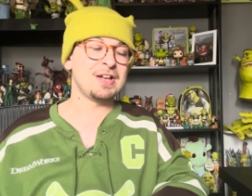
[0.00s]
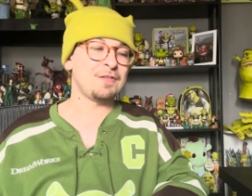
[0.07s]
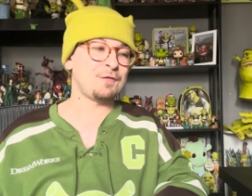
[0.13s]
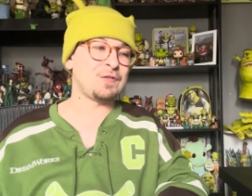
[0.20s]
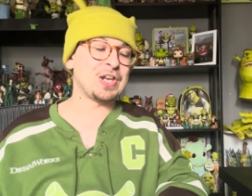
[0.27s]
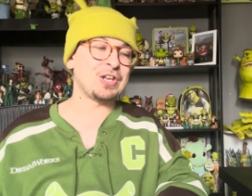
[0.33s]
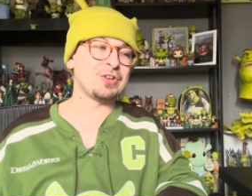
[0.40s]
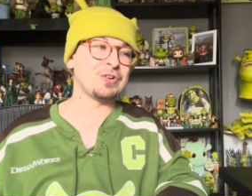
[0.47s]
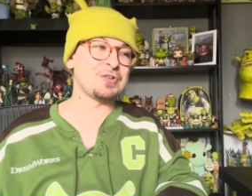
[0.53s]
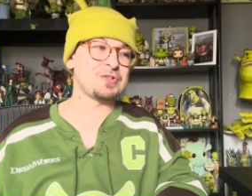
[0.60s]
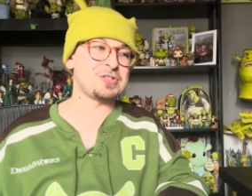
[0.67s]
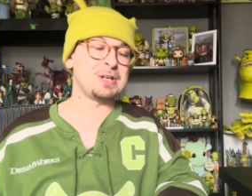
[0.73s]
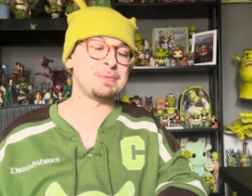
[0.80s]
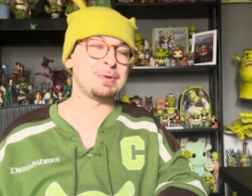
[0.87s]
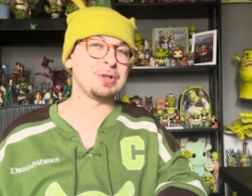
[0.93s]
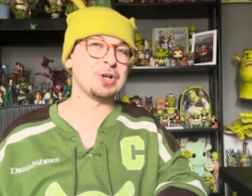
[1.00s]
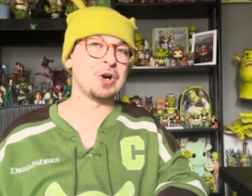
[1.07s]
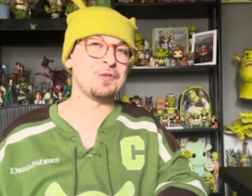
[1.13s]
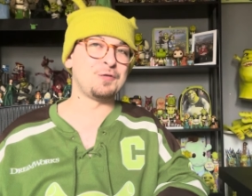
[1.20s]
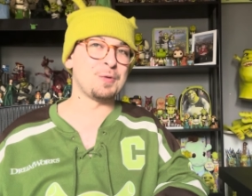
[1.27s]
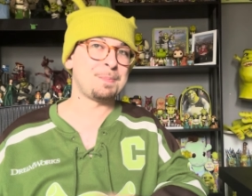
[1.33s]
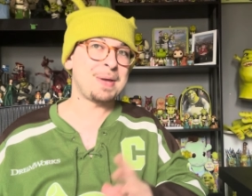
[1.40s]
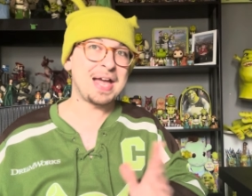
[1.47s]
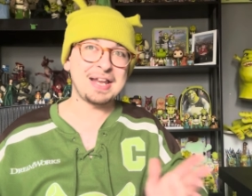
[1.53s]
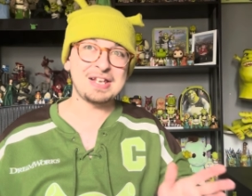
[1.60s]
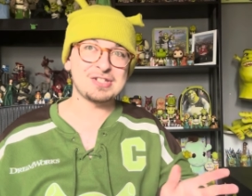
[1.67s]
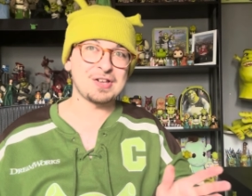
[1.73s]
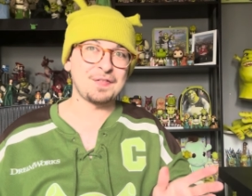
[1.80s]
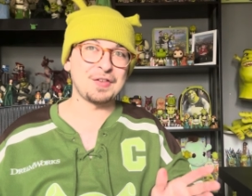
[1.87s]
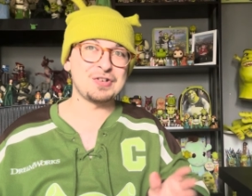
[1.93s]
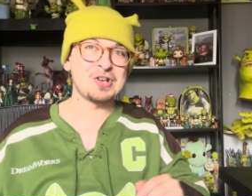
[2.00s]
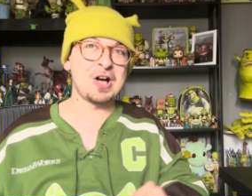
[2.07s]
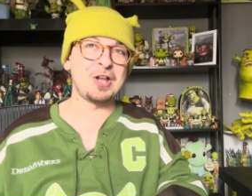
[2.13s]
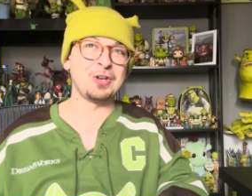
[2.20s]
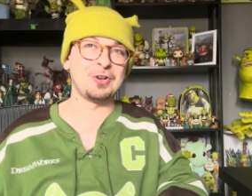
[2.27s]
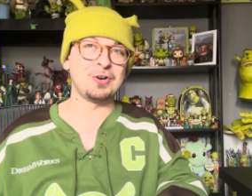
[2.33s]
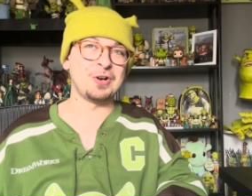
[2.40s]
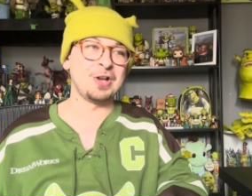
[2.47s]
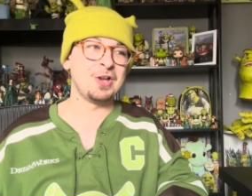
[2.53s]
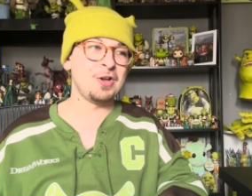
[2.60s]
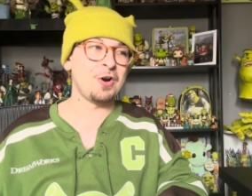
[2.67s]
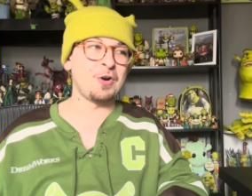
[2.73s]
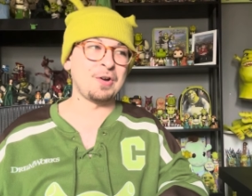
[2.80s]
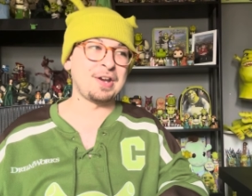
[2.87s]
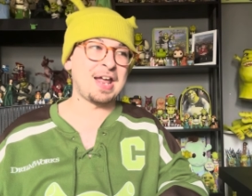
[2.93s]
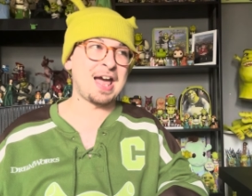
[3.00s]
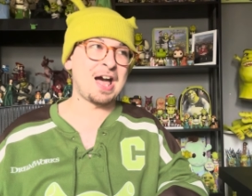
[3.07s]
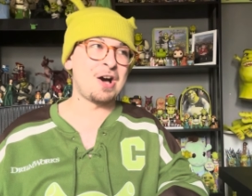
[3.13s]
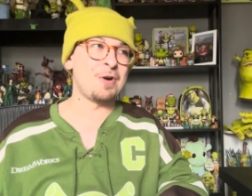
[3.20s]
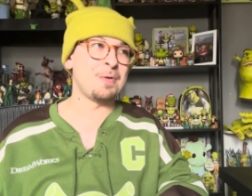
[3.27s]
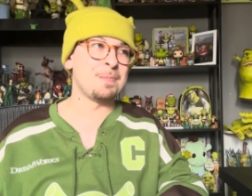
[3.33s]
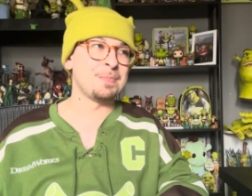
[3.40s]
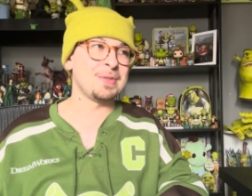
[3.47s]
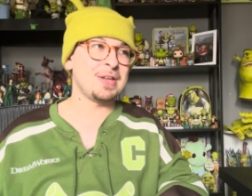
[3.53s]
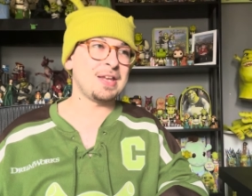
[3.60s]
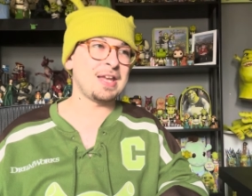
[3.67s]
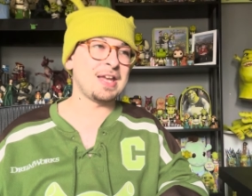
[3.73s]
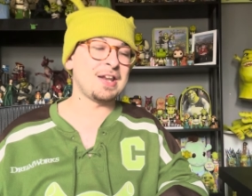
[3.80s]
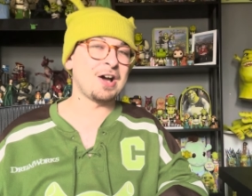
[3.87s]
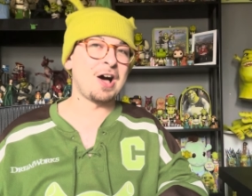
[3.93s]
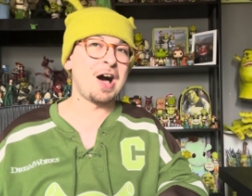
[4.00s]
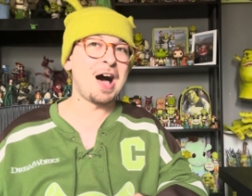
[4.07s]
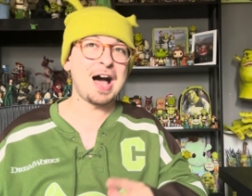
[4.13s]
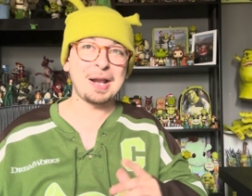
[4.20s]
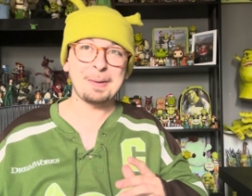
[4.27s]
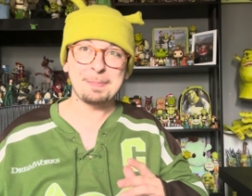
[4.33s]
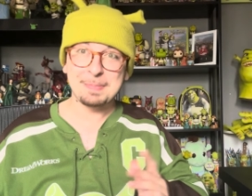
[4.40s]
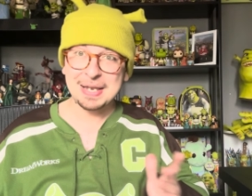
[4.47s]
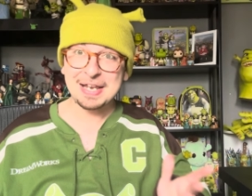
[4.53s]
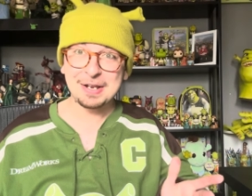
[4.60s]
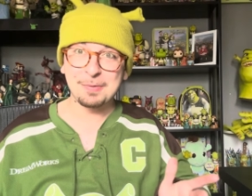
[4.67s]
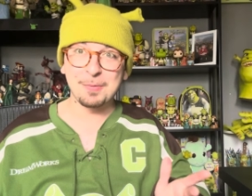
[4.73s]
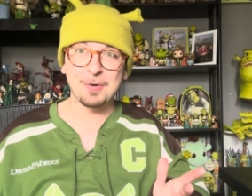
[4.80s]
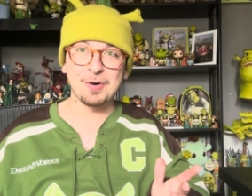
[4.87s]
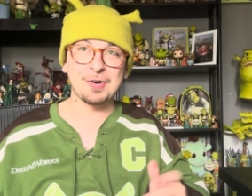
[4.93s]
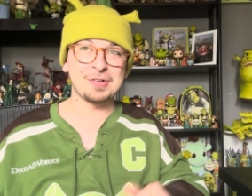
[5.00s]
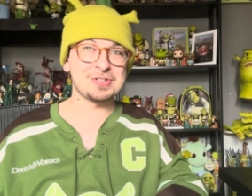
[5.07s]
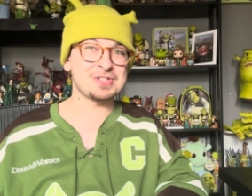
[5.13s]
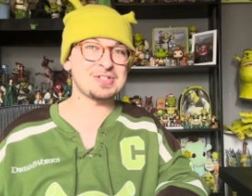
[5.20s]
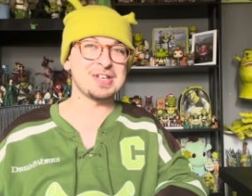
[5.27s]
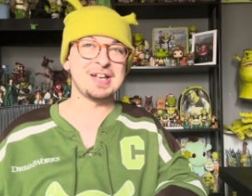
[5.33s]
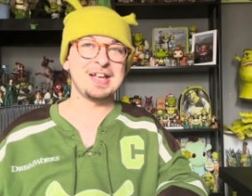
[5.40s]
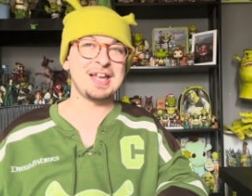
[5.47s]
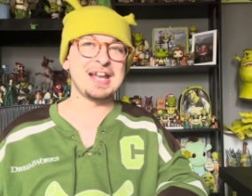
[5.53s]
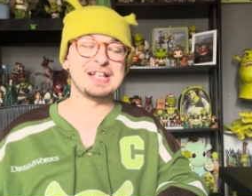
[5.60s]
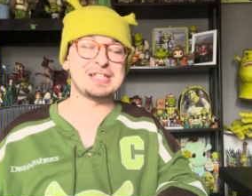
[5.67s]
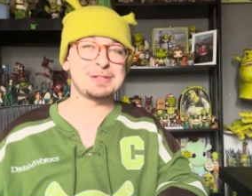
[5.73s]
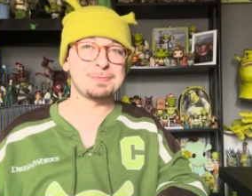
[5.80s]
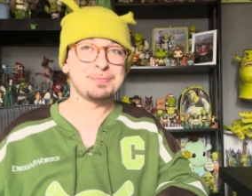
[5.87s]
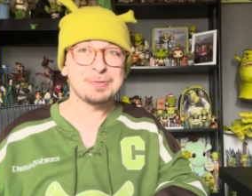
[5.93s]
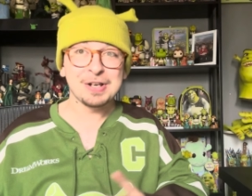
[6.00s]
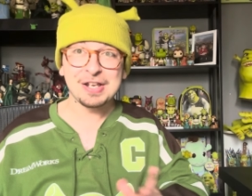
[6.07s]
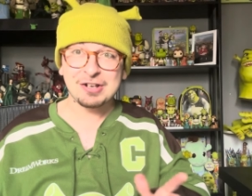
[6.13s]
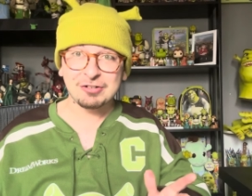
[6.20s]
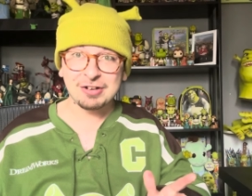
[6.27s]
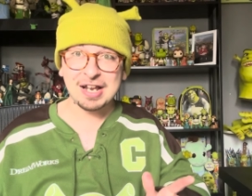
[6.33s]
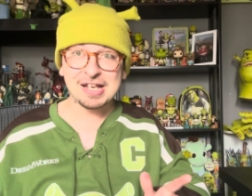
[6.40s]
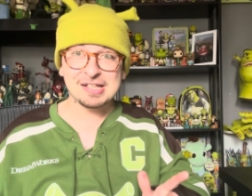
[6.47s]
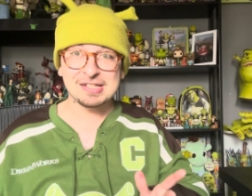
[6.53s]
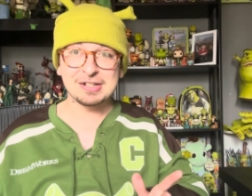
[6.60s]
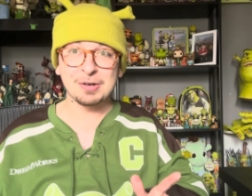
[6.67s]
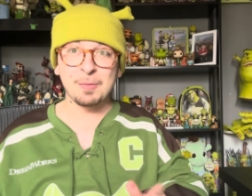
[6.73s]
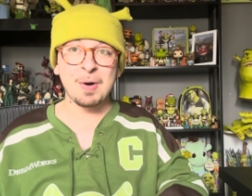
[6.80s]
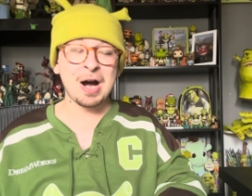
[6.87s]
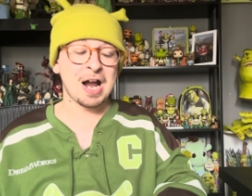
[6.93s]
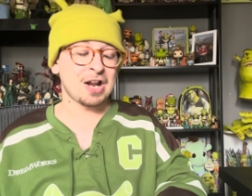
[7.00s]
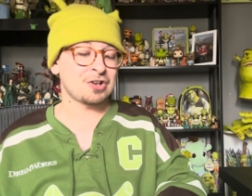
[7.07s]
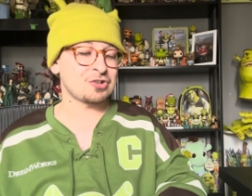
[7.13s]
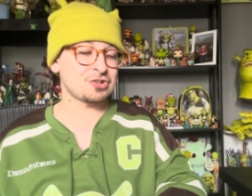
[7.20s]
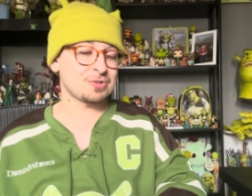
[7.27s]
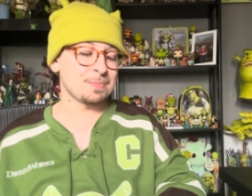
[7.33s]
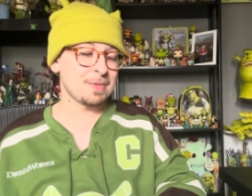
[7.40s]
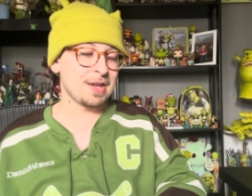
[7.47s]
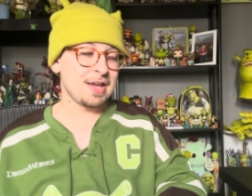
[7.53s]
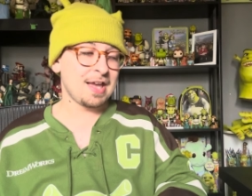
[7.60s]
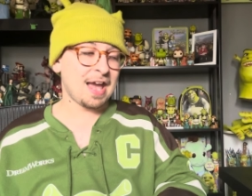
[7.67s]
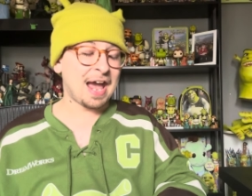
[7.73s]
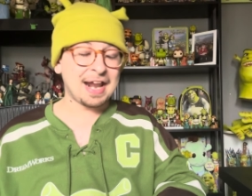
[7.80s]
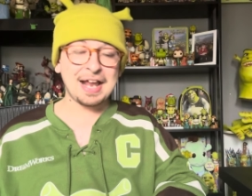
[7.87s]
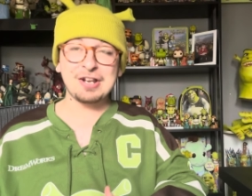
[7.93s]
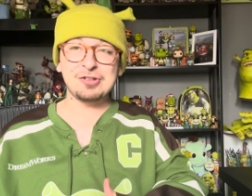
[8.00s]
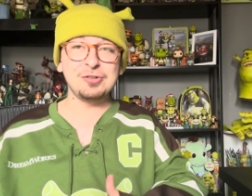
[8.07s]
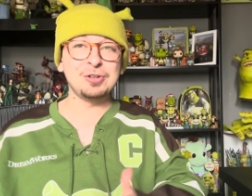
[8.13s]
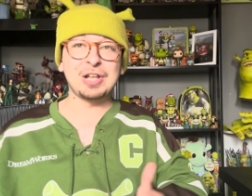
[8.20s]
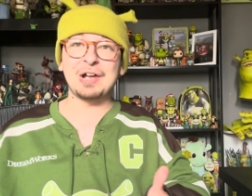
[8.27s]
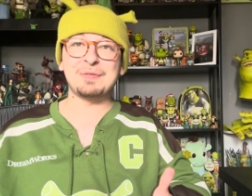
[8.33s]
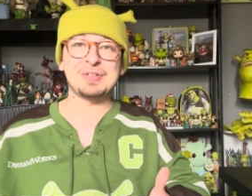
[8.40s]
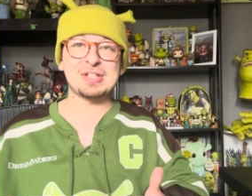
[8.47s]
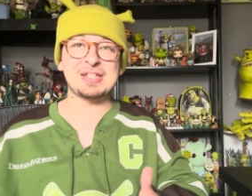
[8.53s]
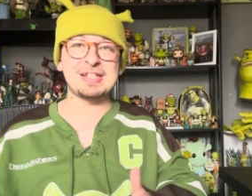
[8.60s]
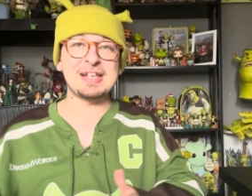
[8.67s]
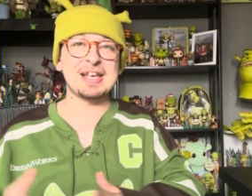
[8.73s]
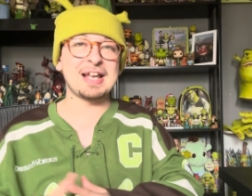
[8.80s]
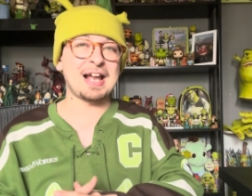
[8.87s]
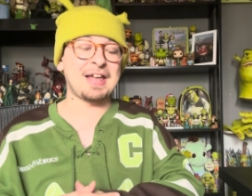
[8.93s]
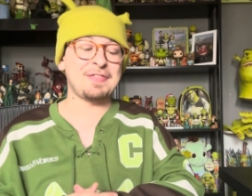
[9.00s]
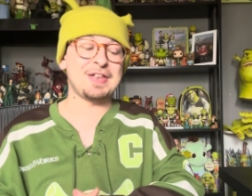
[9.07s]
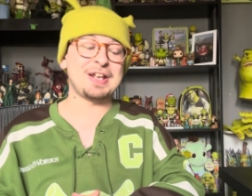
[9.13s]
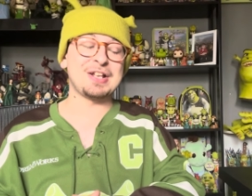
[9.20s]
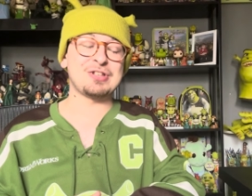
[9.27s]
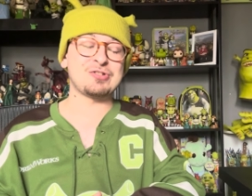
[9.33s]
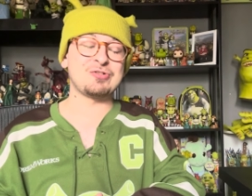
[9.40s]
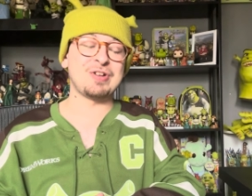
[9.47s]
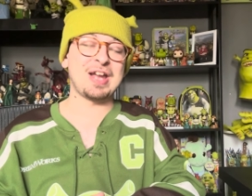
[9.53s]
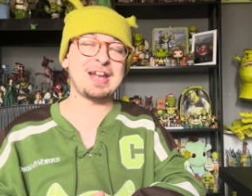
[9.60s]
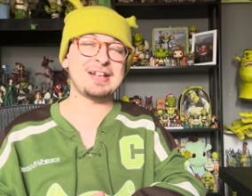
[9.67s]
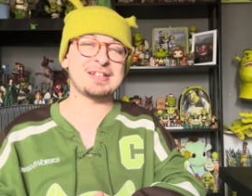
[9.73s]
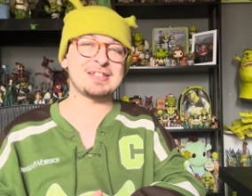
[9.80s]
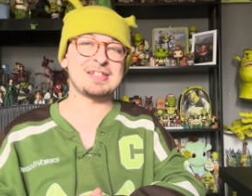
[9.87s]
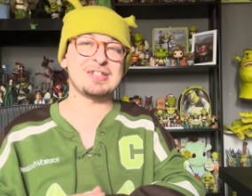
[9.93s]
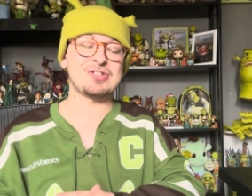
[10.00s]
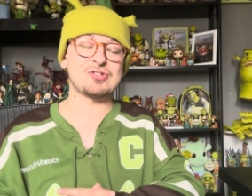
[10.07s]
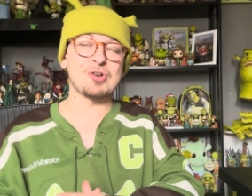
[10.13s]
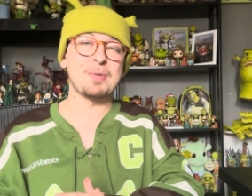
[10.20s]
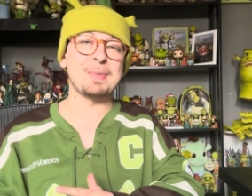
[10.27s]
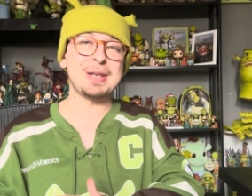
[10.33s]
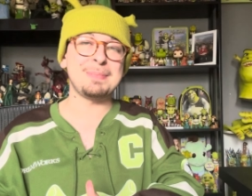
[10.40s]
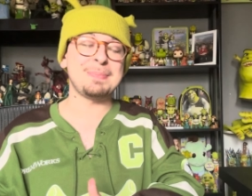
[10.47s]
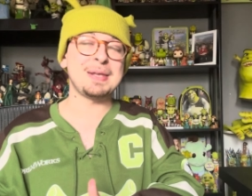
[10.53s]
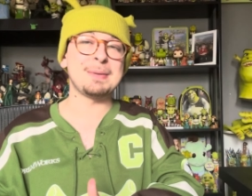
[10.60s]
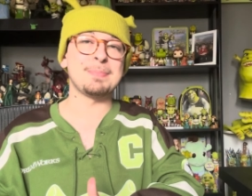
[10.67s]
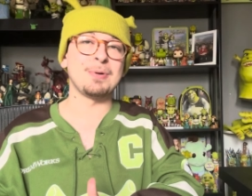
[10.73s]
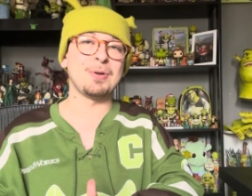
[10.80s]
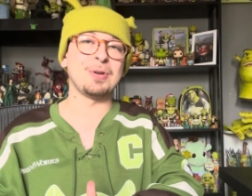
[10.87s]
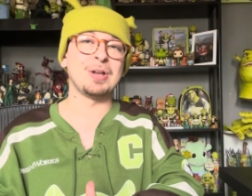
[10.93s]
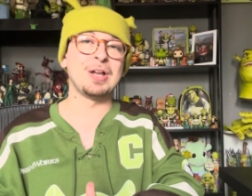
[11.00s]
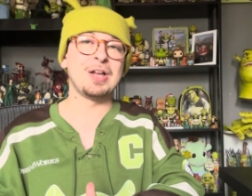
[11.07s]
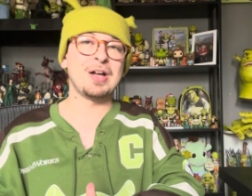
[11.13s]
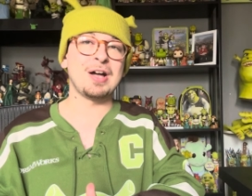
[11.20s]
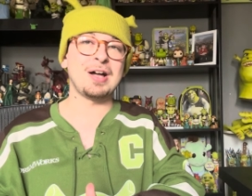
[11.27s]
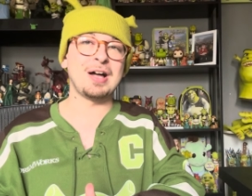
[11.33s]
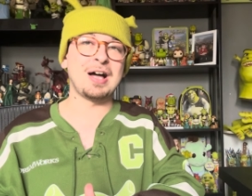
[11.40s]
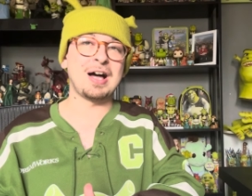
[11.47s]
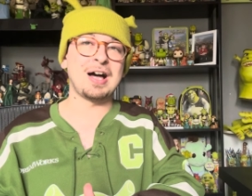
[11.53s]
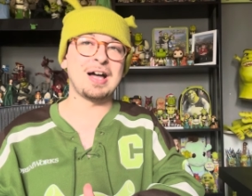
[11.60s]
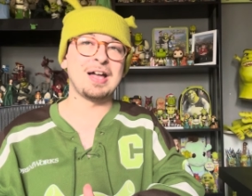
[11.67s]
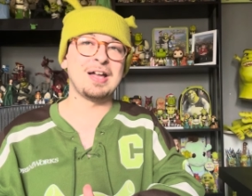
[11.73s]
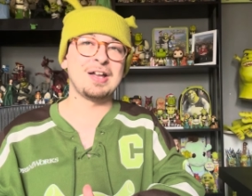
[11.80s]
Figures that would go for pennies on the dollar are now in hot bidding wars. It's pretty crazy to watch. And I do love to see it. I think it's great to see so many people uh,